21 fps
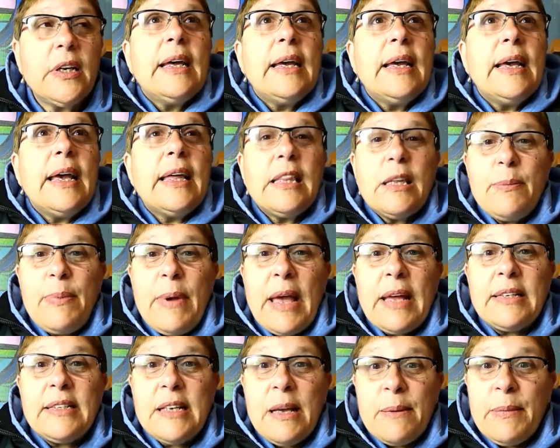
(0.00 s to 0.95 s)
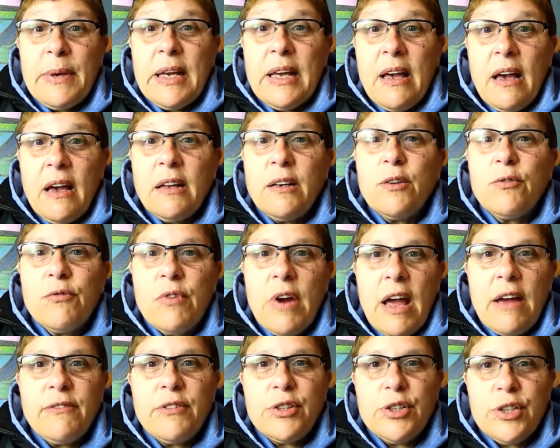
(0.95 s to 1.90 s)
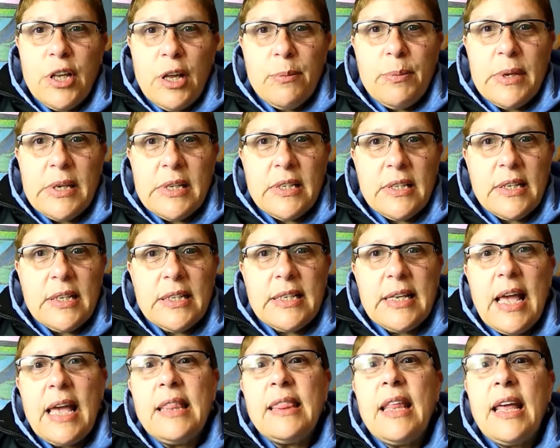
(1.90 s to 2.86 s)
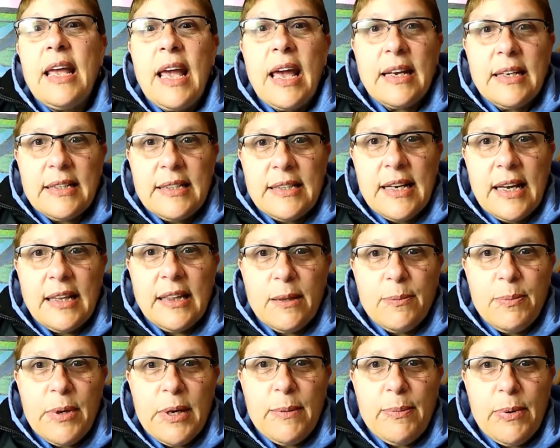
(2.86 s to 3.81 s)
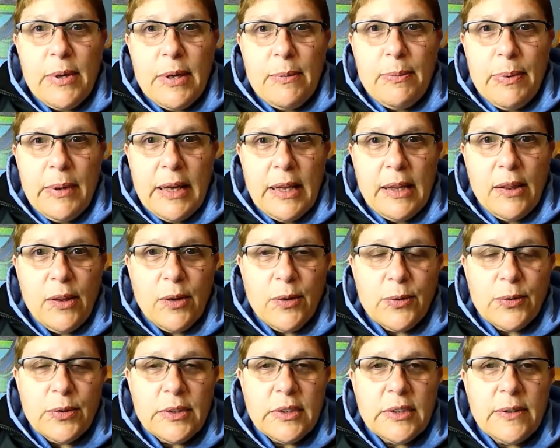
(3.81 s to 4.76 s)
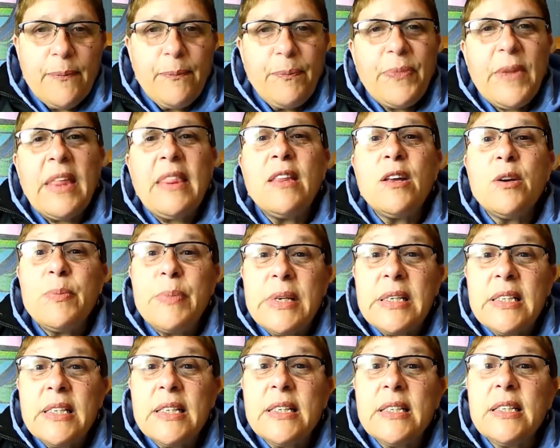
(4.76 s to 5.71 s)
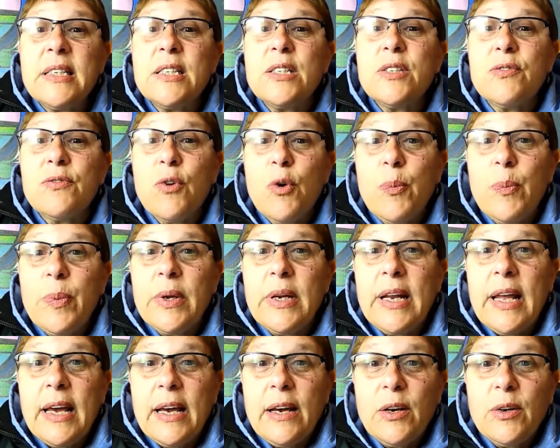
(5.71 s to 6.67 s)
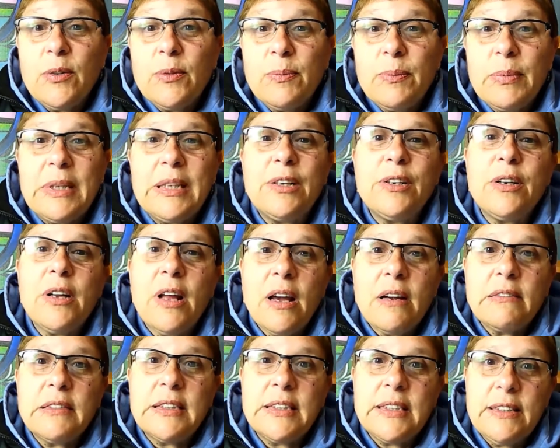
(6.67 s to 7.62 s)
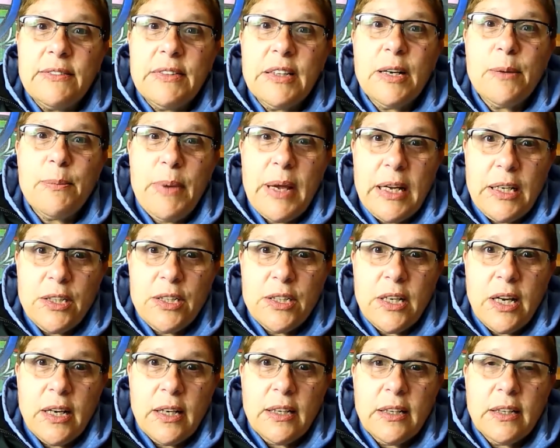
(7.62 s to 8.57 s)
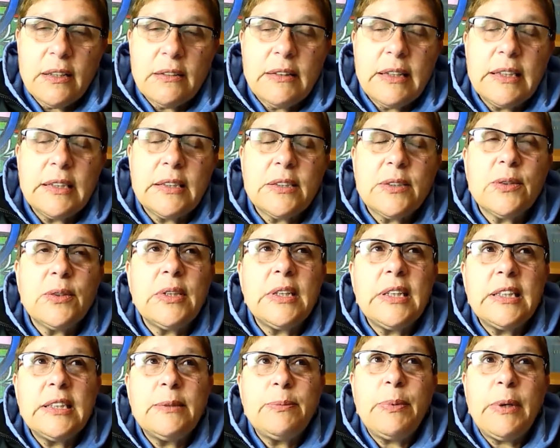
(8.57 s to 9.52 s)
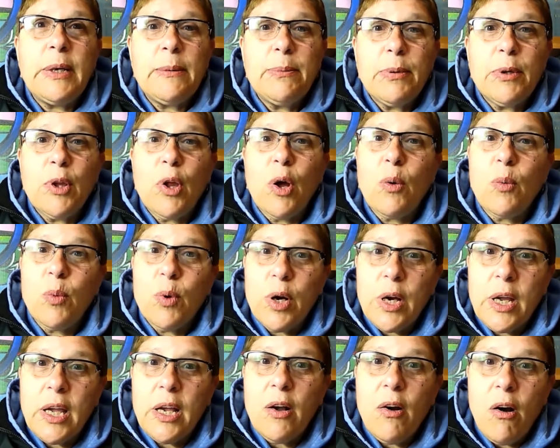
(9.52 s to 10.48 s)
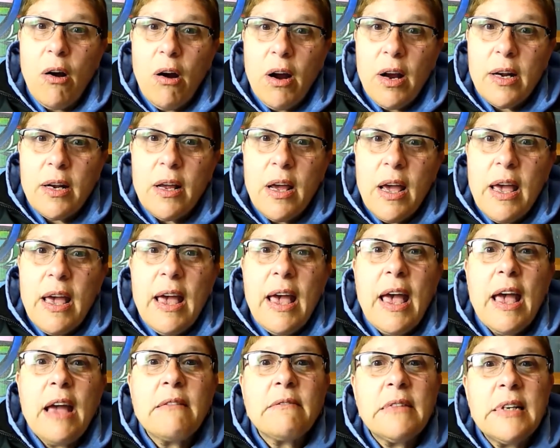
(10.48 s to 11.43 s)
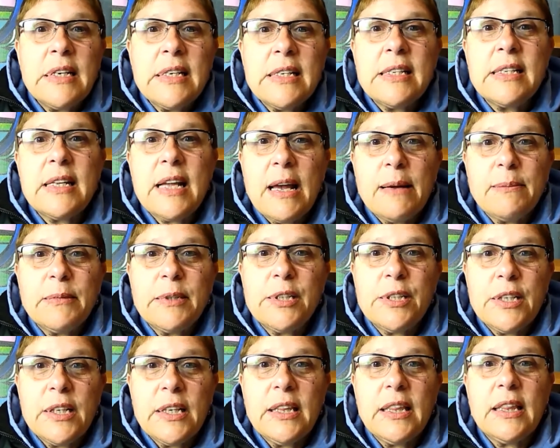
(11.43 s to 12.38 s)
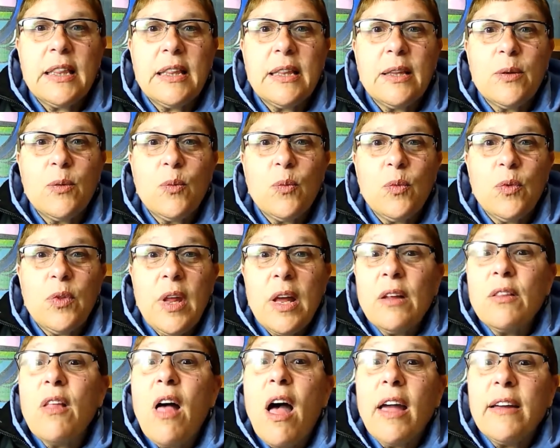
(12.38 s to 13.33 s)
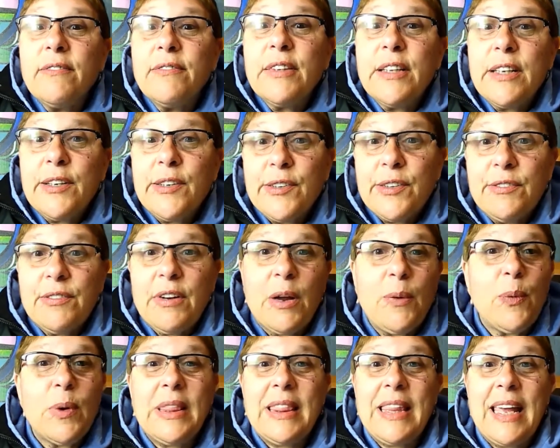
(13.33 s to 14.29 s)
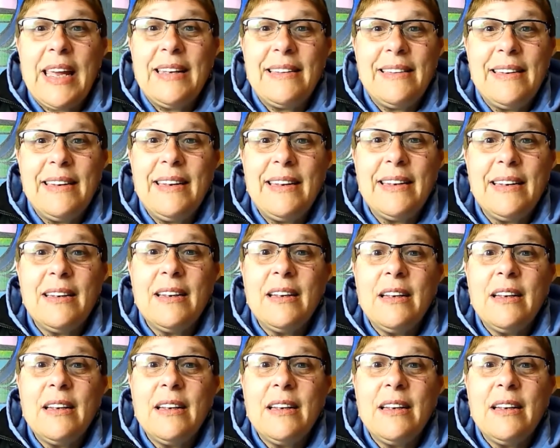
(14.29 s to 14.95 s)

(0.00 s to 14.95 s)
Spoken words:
And the pandemic kind of ravaged their business, and they had to take the PPP loans. And their businesses are open now, but they're not receiving a paycheck. Right? So these people are working hard at reestablishing their livelihood, right? What they did